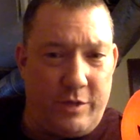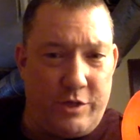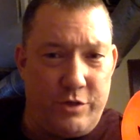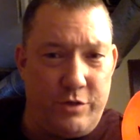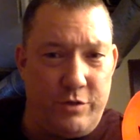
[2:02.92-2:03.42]

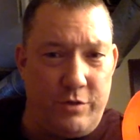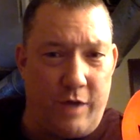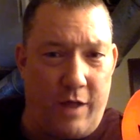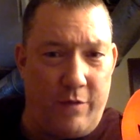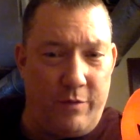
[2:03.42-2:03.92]
true
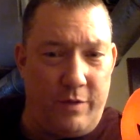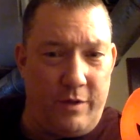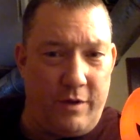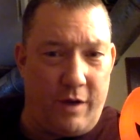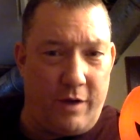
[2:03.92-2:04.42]

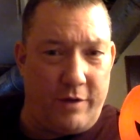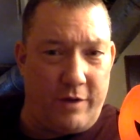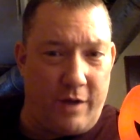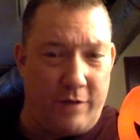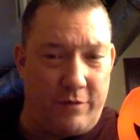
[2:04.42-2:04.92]
Halloween haunted
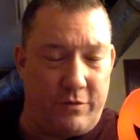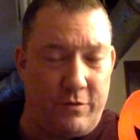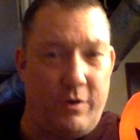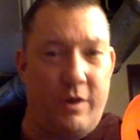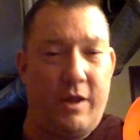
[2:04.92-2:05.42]
house
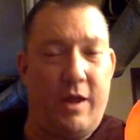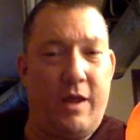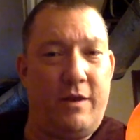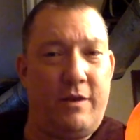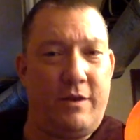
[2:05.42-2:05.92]
story,
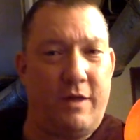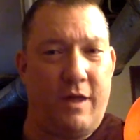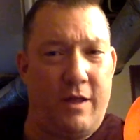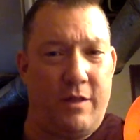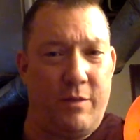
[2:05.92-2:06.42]
and
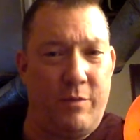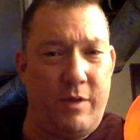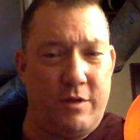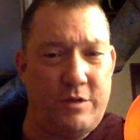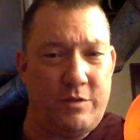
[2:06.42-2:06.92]
let
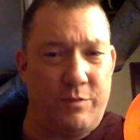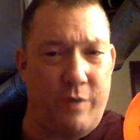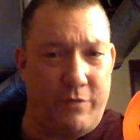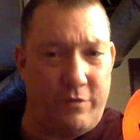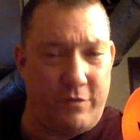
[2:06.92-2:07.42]
me just
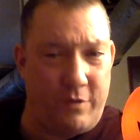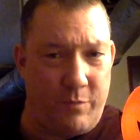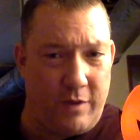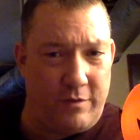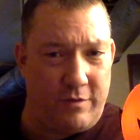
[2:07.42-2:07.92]
preface it
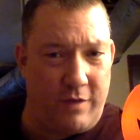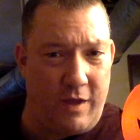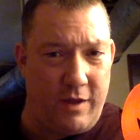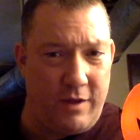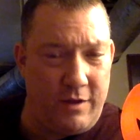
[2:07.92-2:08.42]
by
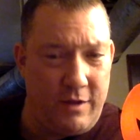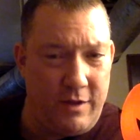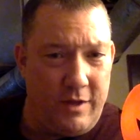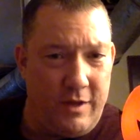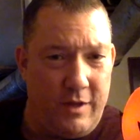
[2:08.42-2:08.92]
saying
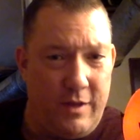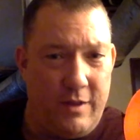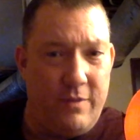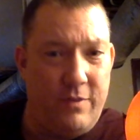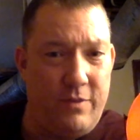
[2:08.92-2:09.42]

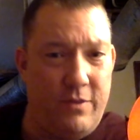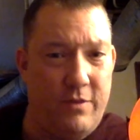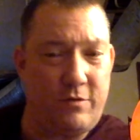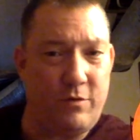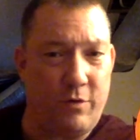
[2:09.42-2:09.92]

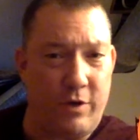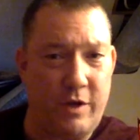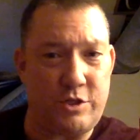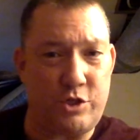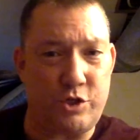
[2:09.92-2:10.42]
the story
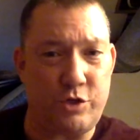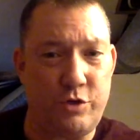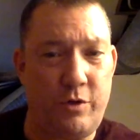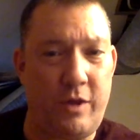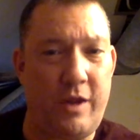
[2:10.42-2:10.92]
is
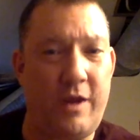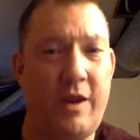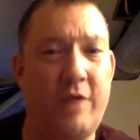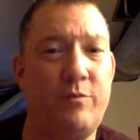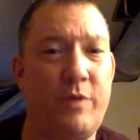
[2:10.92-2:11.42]
true in
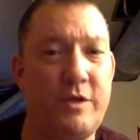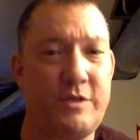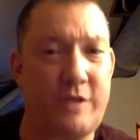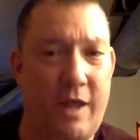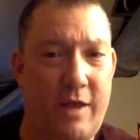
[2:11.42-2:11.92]
as
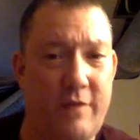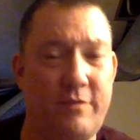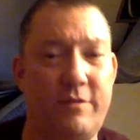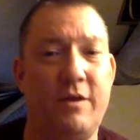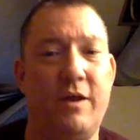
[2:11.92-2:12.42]
much as